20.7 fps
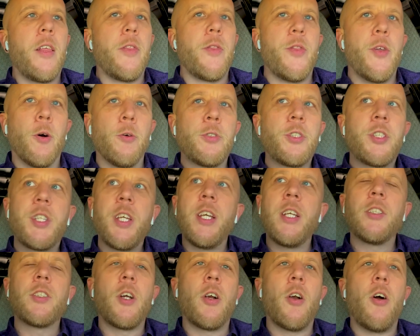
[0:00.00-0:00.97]
Those
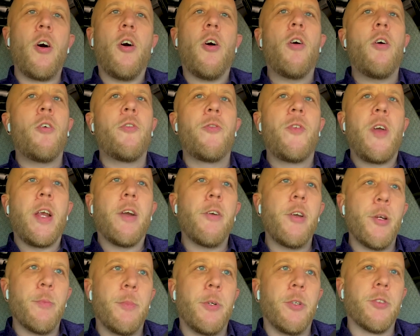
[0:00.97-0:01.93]
things are all
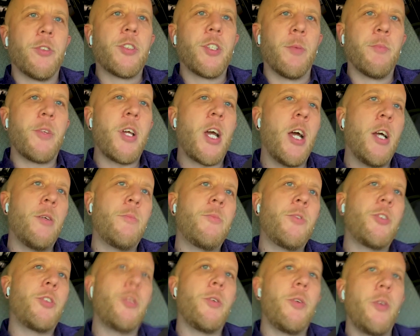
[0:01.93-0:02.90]
variables.
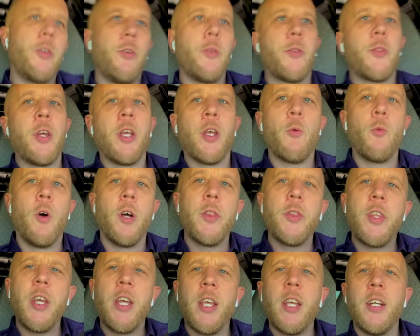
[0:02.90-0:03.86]
Sometimes you think one
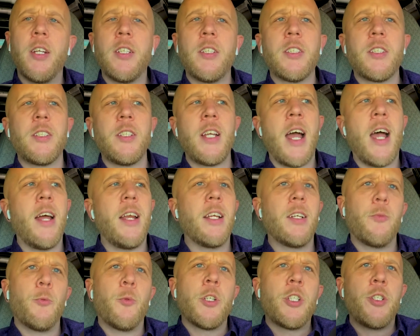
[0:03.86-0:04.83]
thing and it's not
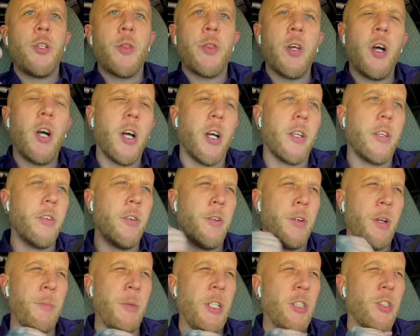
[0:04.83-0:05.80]
what you thought. You know
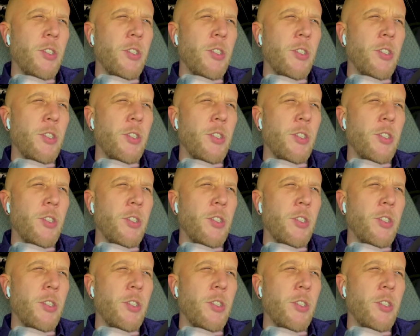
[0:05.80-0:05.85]
what I mean?